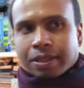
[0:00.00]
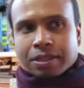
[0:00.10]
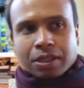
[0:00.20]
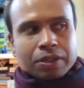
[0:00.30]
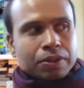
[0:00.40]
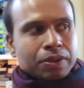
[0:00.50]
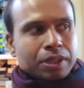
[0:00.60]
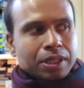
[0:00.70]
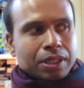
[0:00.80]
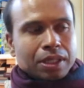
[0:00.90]
So,
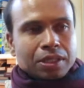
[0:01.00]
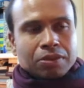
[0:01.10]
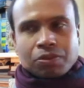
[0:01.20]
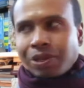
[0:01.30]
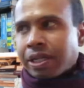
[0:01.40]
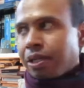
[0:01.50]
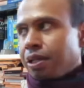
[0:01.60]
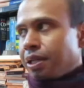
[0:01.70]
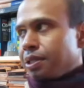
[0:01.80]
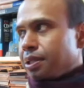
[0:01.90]

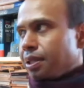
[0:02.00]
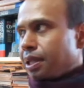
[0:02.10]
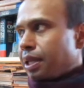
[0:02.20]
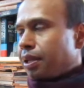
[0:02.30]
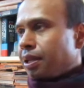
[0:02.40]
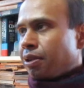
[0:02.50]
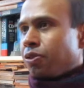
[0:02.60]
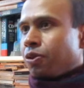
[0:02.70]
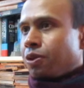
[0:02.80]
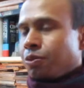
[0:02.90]
recognizing that, then I
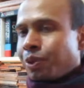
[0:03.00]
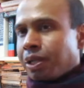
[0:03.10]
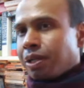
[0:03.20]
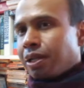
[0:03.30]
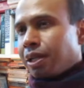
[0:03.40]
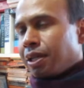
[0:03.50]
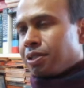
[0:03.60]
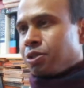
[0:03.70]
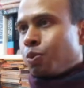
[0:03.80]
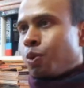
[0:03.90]
thought, well,
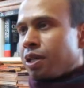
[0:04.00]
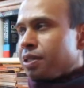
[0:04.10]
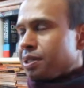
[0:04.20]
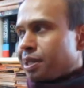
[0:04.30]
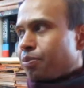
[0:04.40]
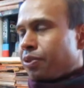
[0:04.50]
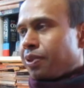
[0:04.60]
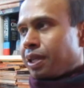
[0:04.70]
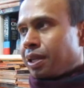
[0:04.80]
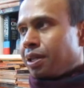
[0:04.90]
to want
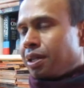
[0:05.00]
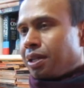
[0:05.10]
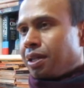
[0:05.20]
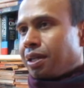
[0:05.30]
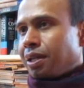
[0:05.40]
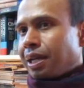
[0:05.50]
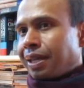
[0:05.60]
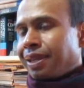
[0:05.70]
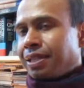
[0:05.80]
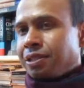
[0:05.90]
something
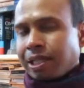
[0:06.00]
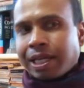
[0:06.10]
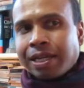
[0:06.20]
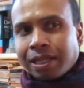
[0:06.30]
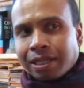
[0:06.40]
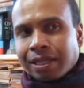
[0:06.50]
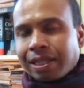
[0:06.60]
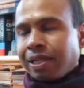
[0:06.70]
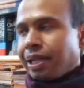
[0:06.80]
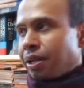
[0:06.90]
and then to get it
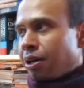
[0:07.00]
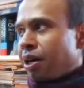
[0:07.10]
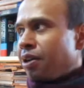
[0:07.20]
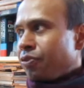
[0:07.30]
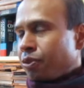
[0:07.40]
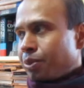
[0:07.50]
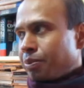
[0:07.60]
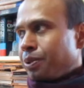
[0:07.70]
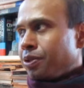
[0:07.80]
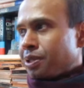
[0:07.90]
and then get a high from
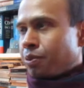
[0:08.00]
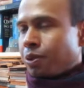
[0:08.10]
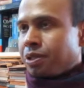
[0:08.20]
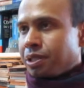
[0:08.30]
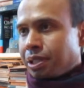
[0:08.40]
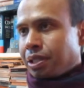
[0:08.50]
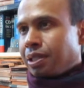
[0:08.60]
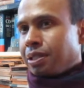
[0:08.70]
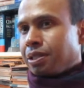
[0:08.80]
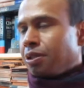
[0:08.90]
it because I wanted it
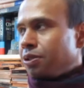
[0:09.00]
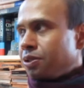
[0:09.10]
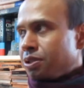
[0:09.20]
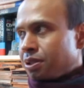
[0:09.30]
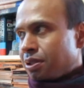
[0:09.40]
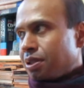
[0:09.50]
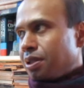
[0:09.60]
is an illusion.